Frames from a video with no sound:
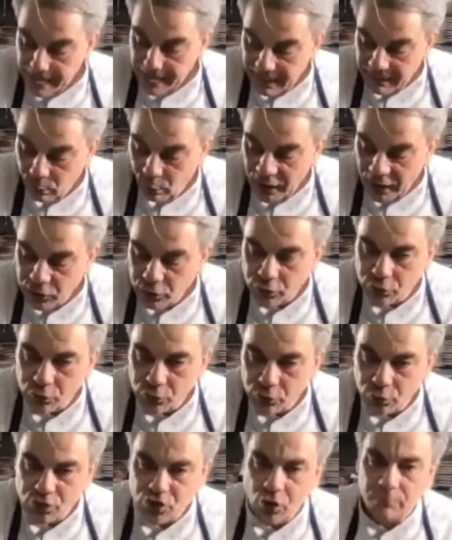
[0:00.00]
When you
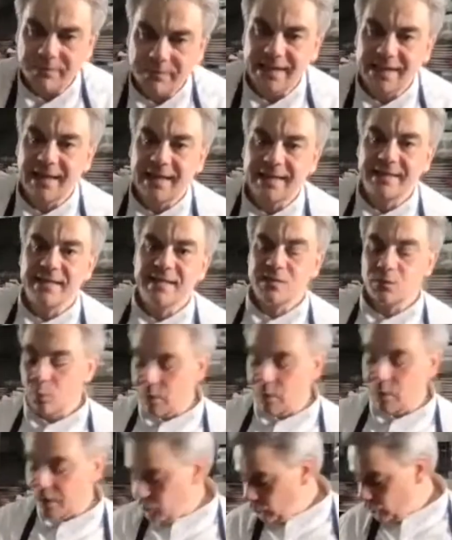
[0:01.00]
do something like this,
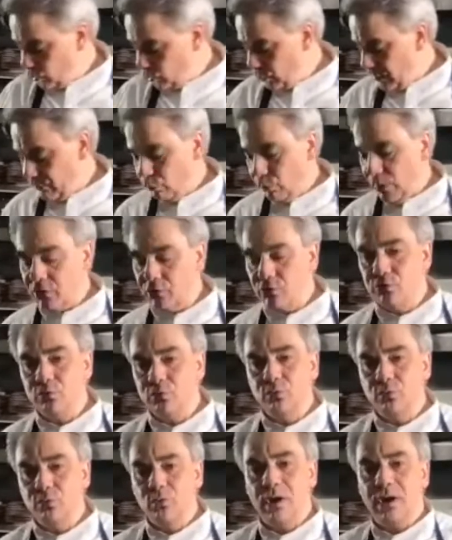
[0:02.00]
when you do
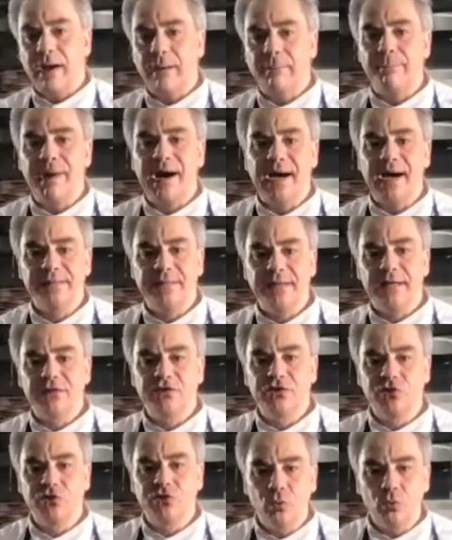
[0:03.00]
a batter, a
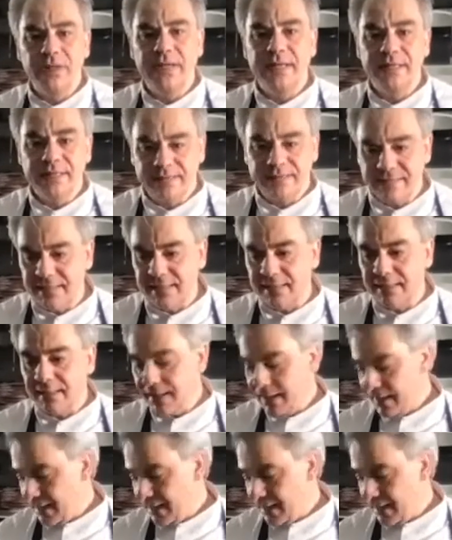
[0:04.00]
dough, anything,